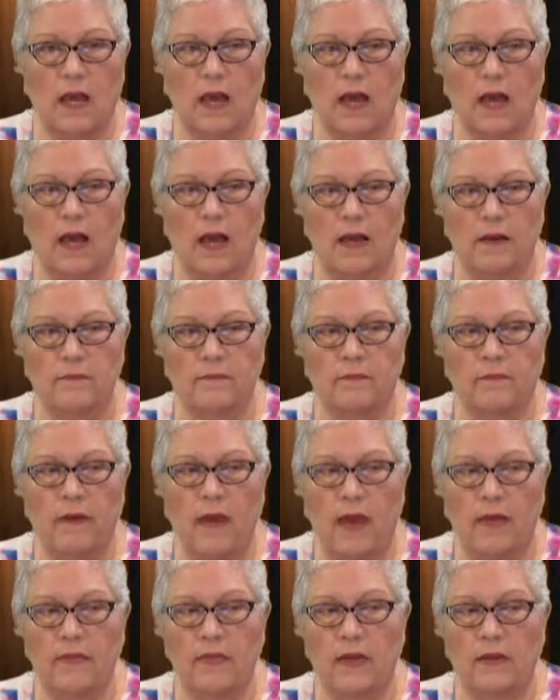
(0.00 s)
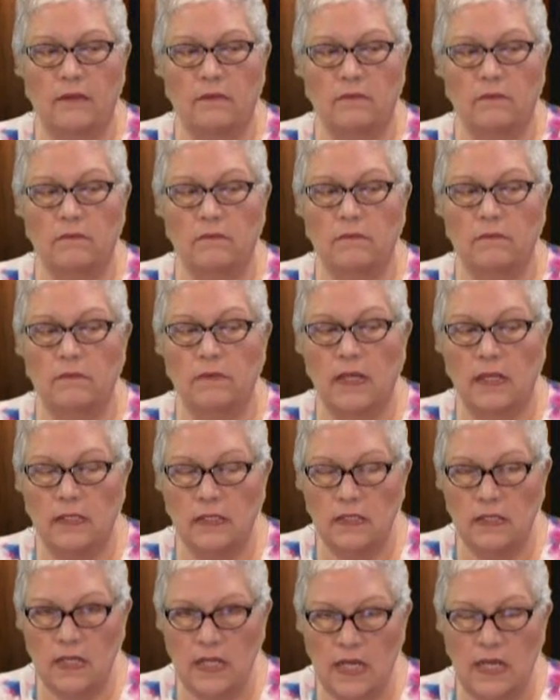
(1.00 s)
and
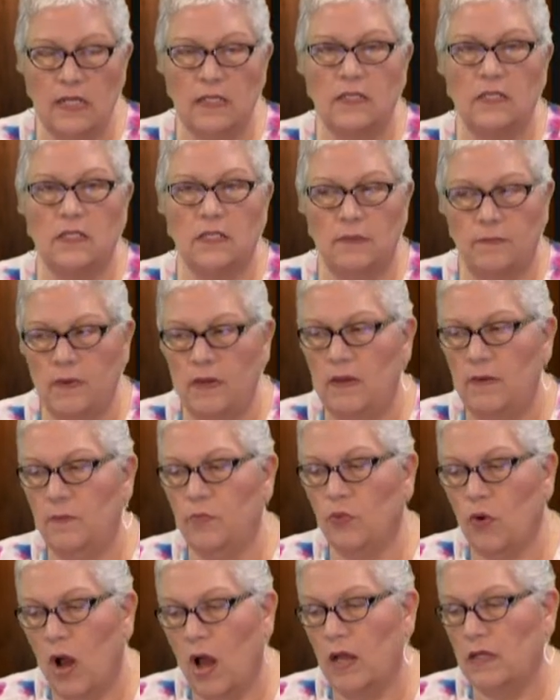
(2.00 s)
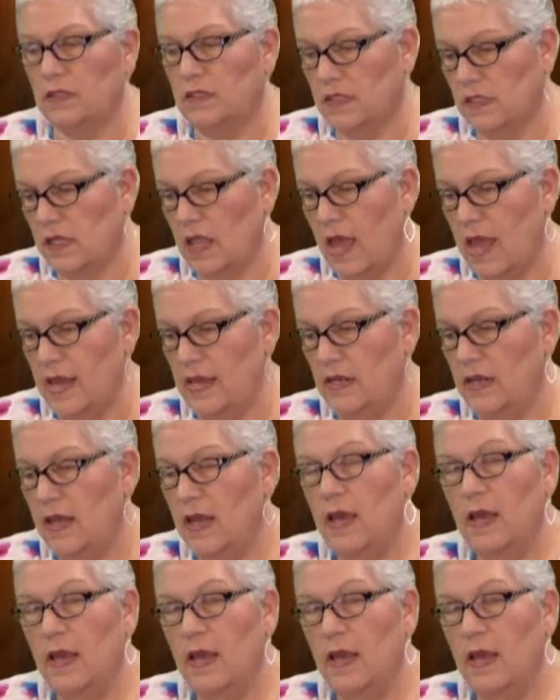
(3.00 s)
that needs to be brought to light,